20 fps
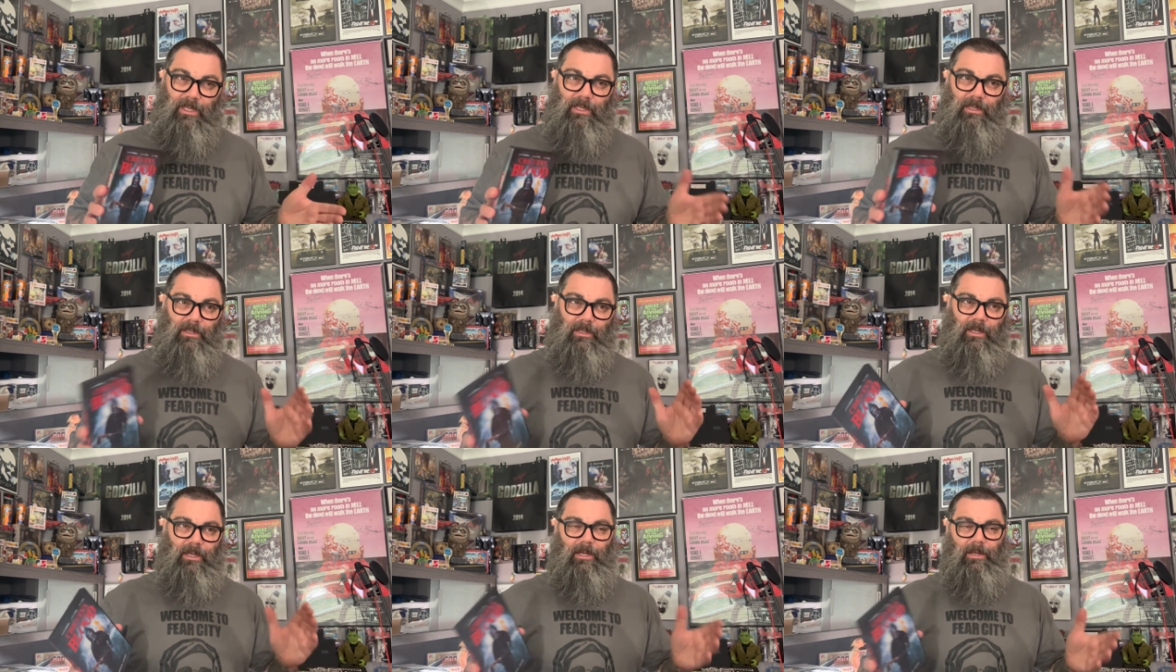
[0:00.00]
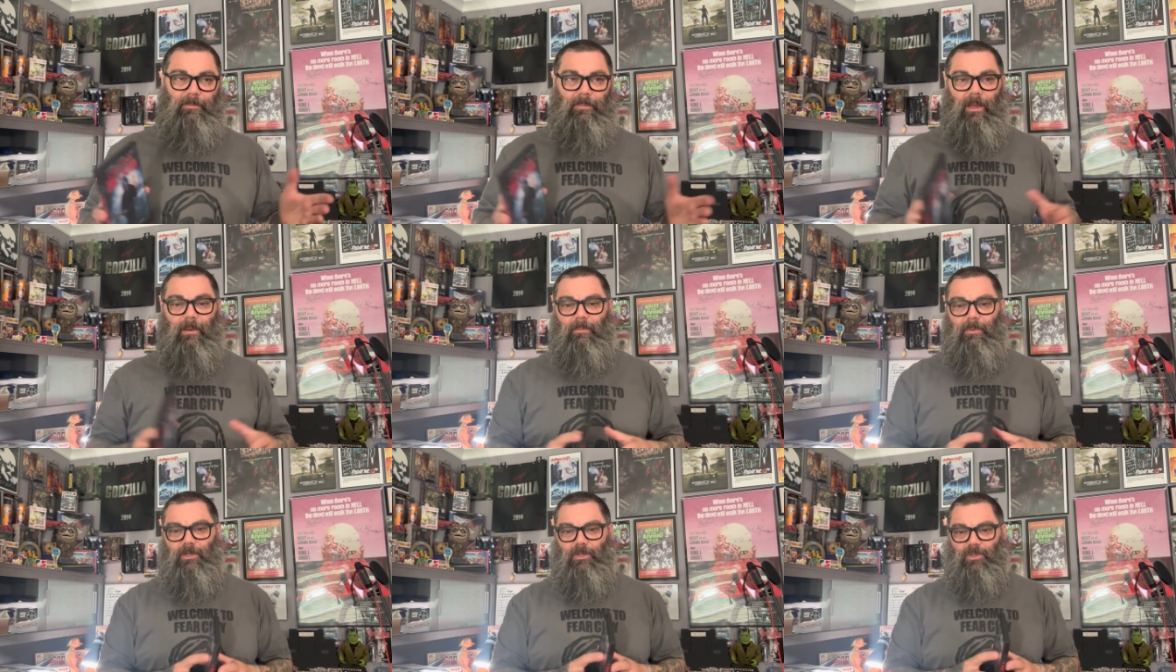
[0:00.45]

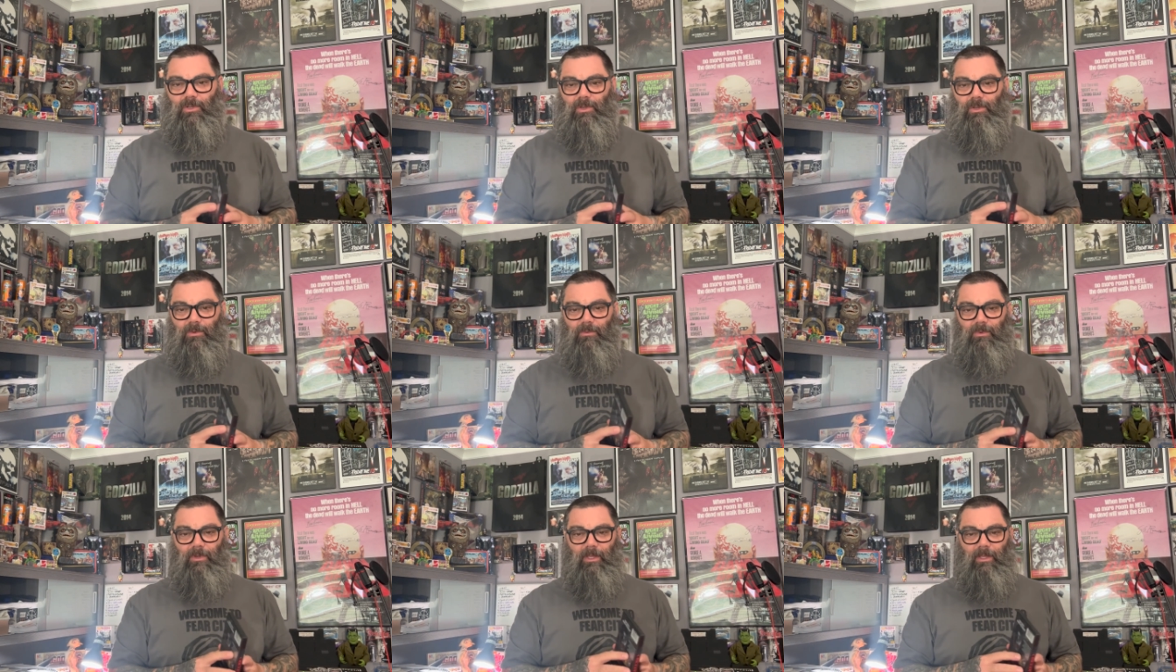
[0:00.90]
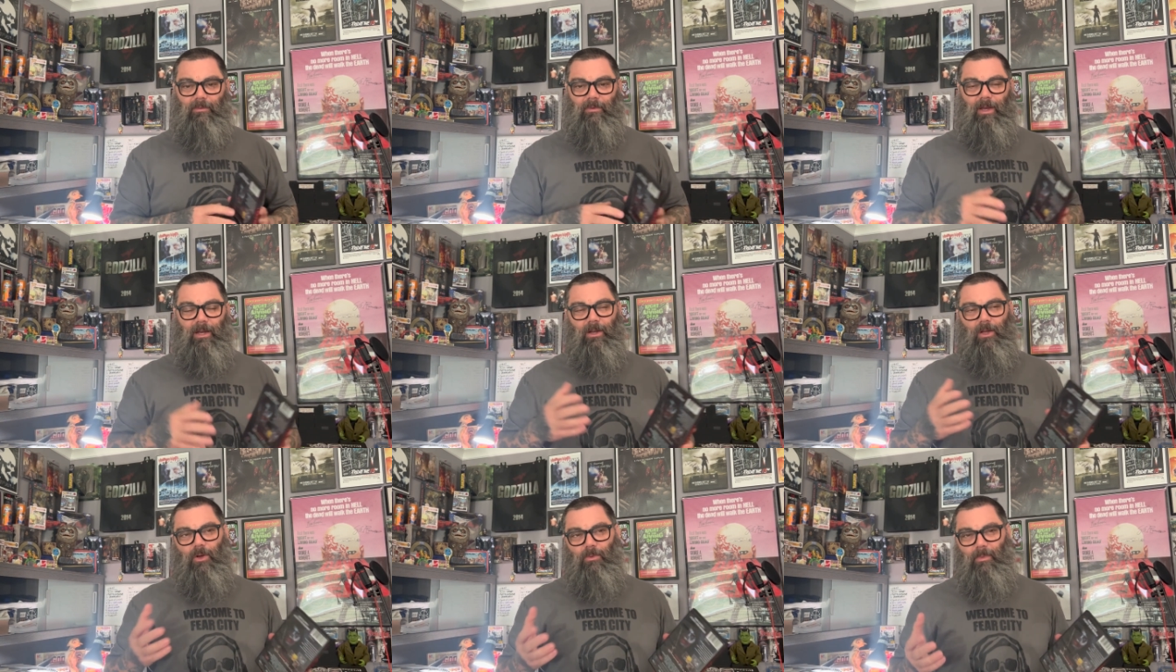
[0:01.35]
not much to really
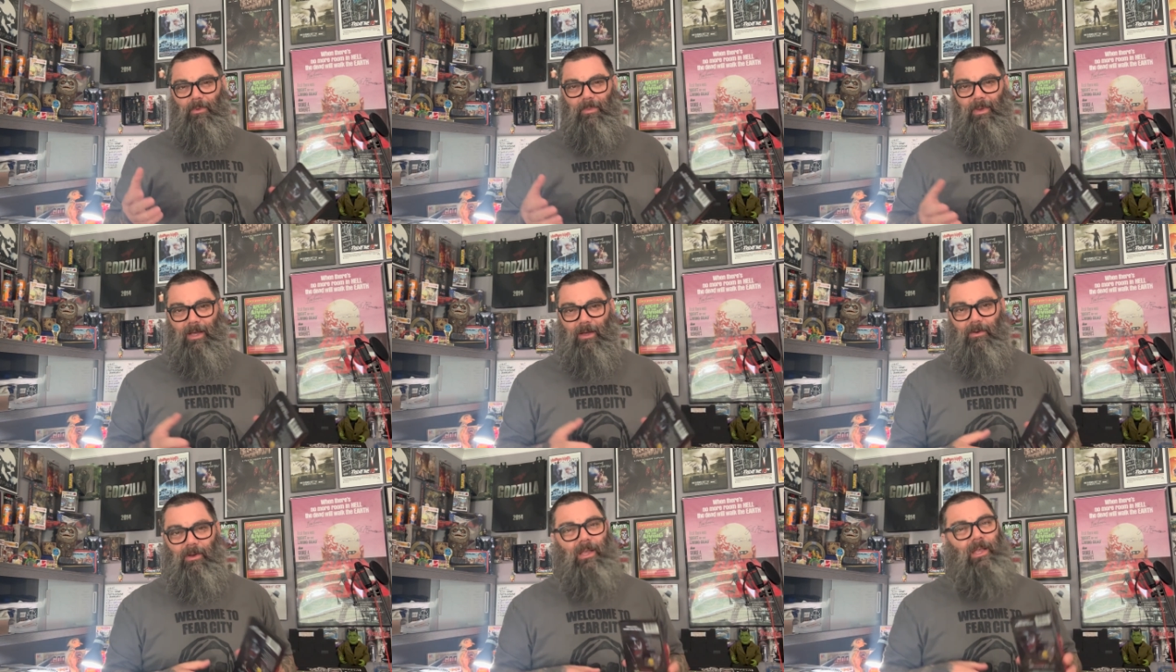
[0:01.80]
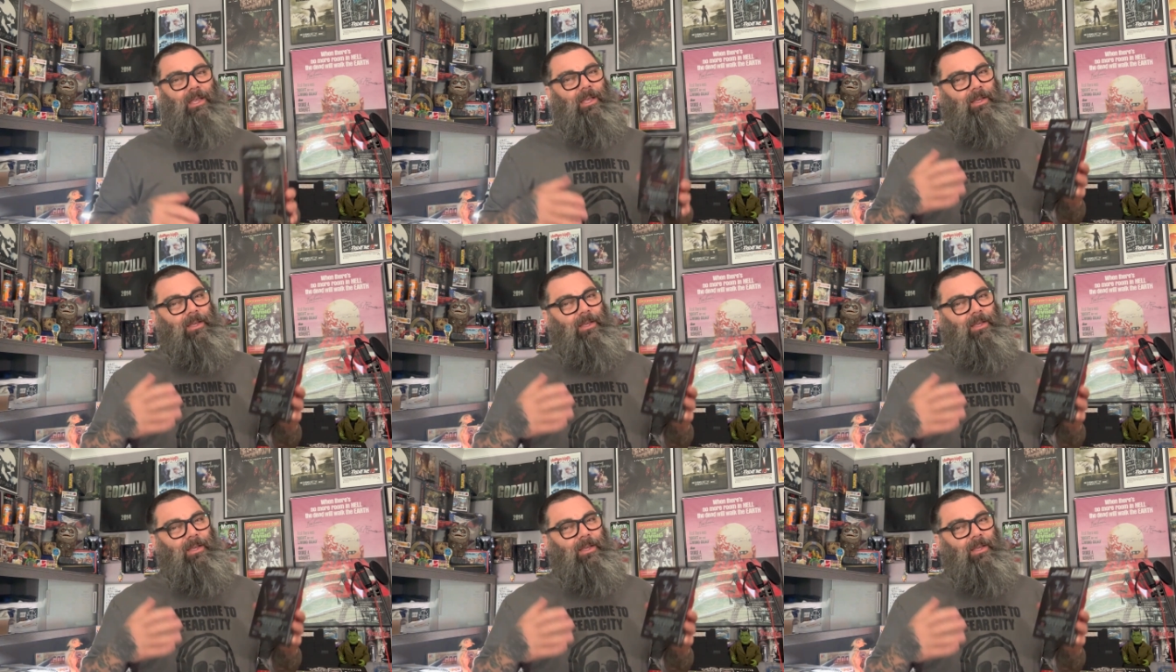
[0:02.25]
write home about.